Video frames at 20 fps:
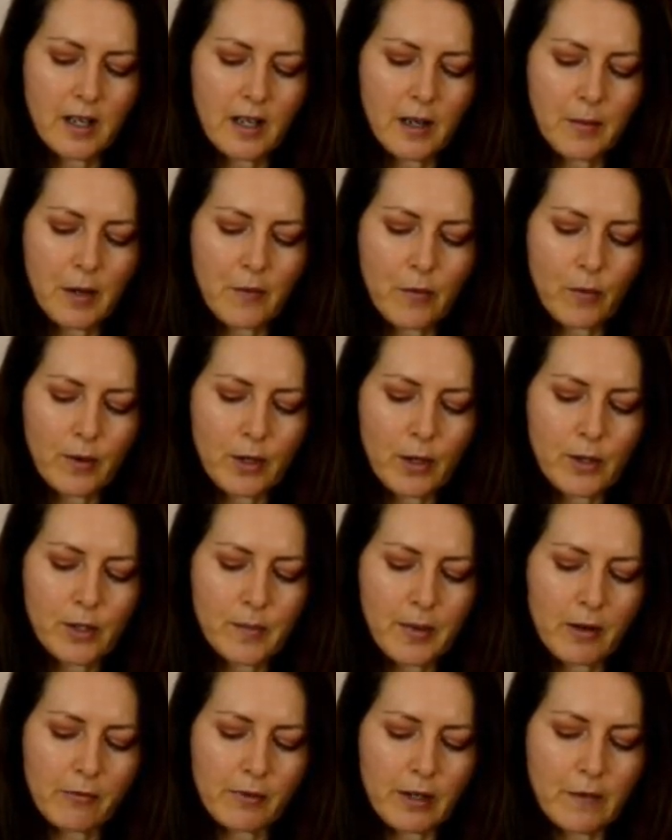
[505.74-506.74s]
Everyone knows
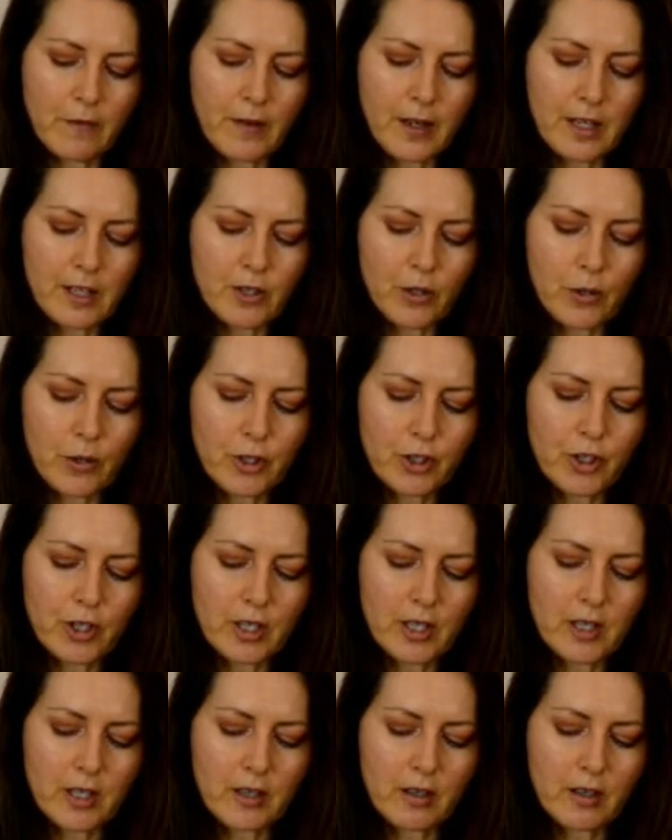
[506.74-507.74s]
about
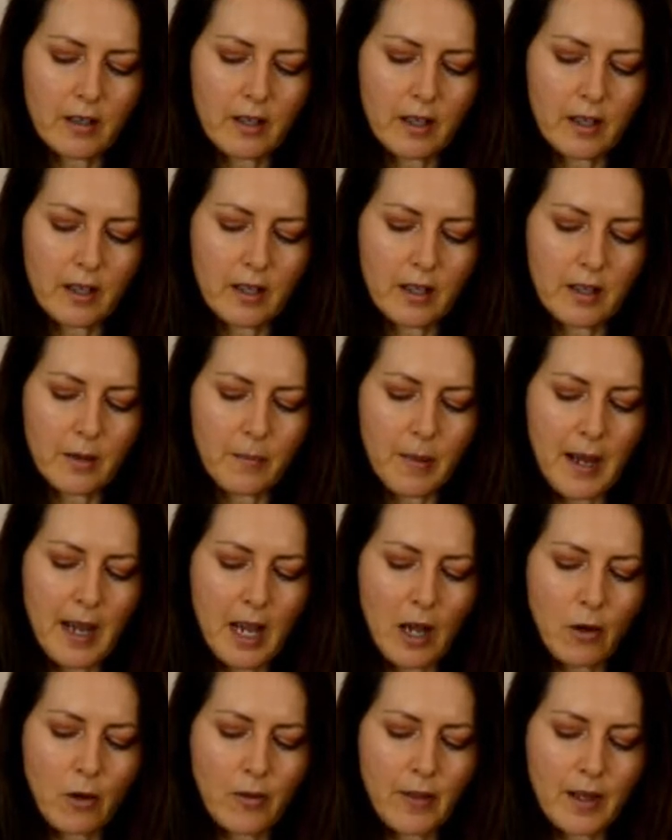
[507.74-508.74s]
reflexology and the
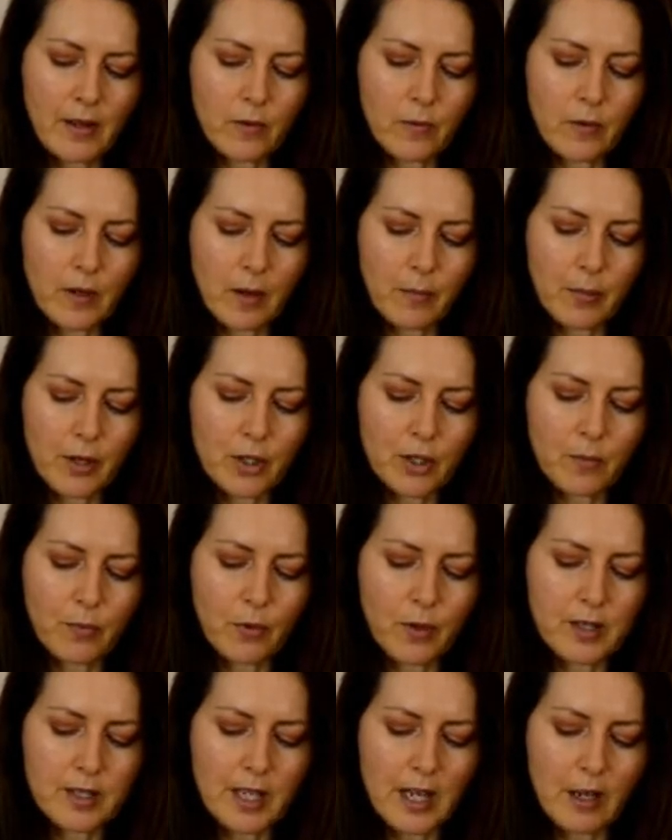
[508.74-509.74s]
power that pressure
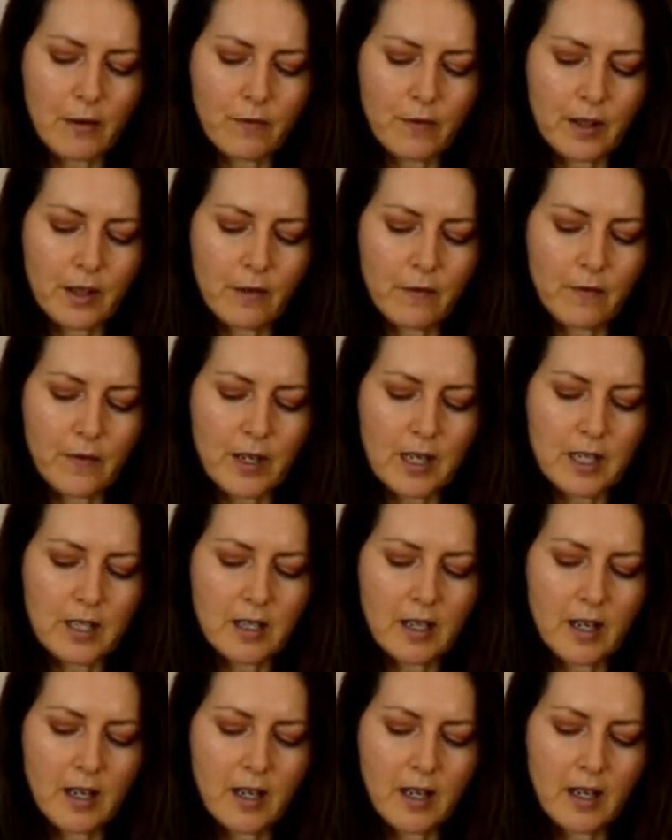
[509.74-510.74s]
points have in the feet,
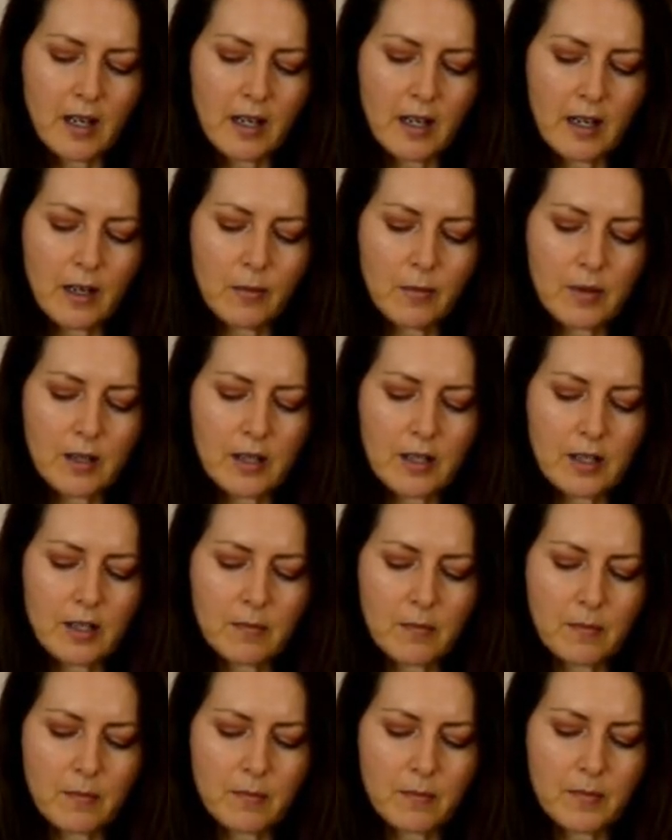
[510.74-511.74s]
and it's
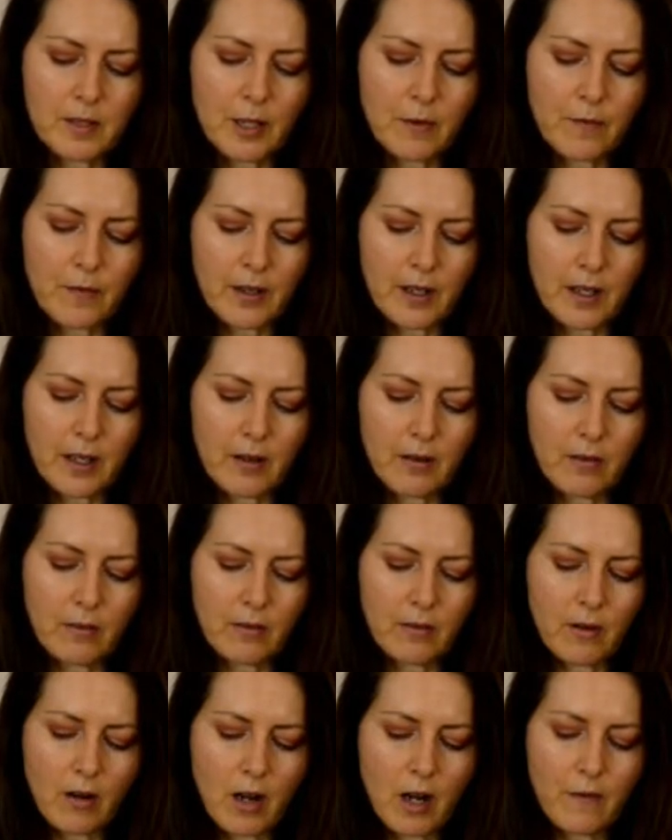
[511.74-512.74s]
definitely,
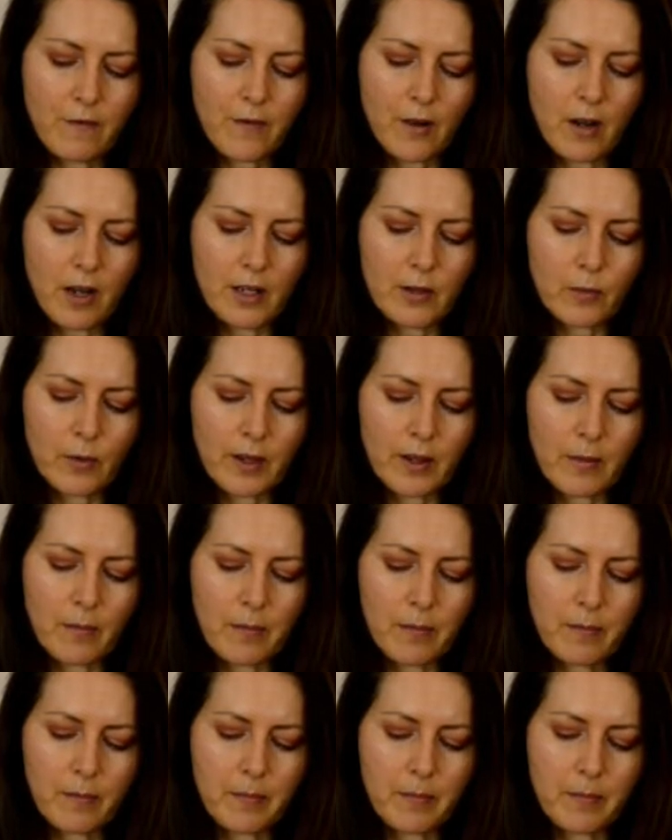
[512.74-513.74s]
I find, one of the
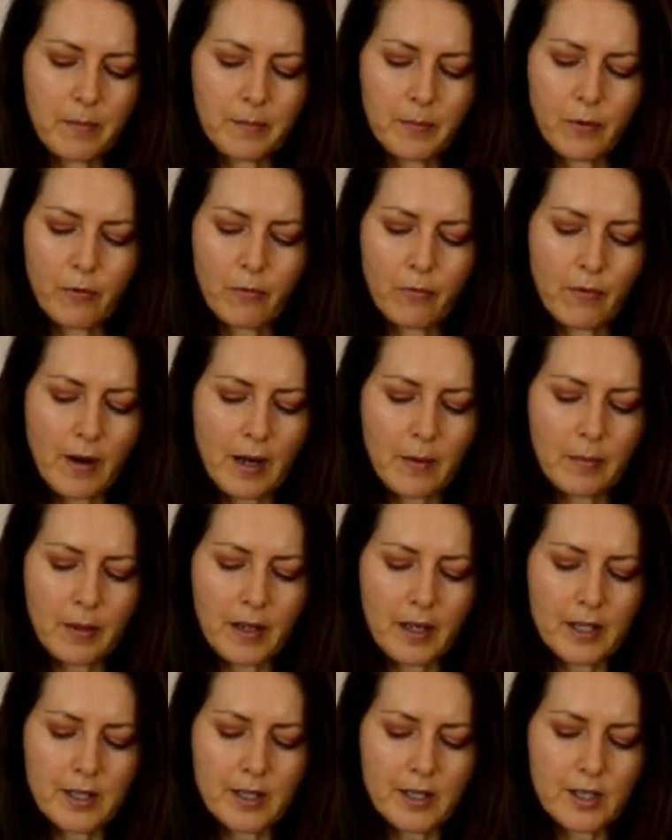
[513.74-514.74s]
great
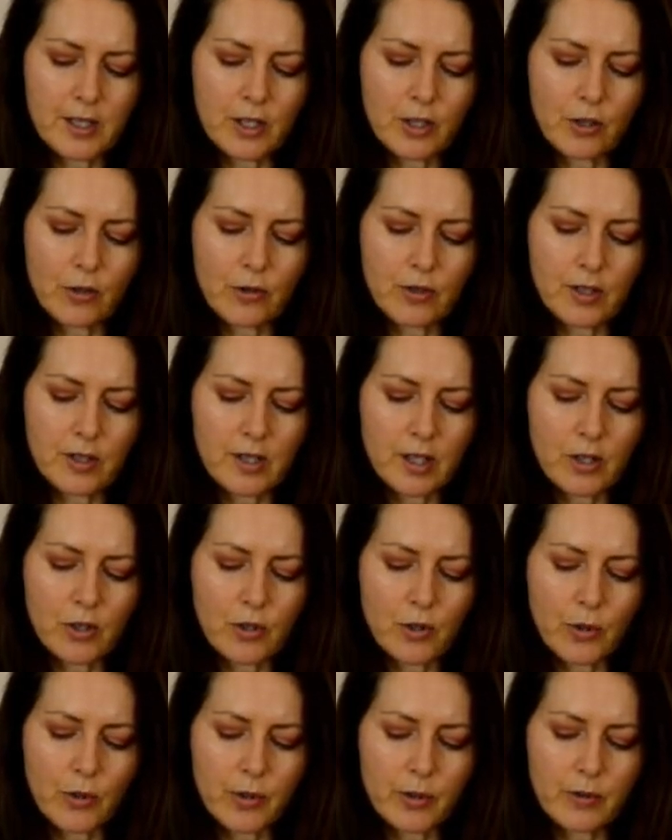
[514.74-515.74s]
places to use
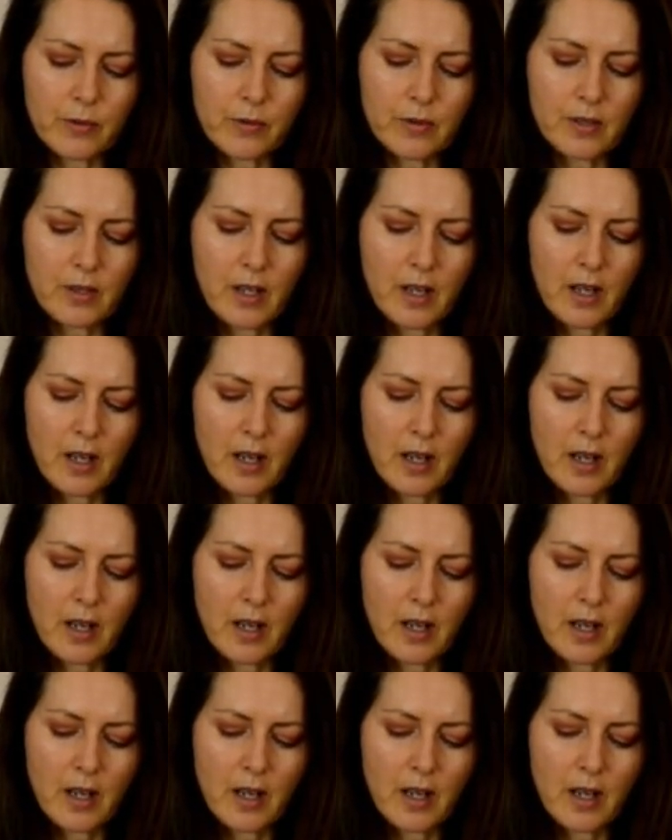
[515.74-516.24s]
essential oils.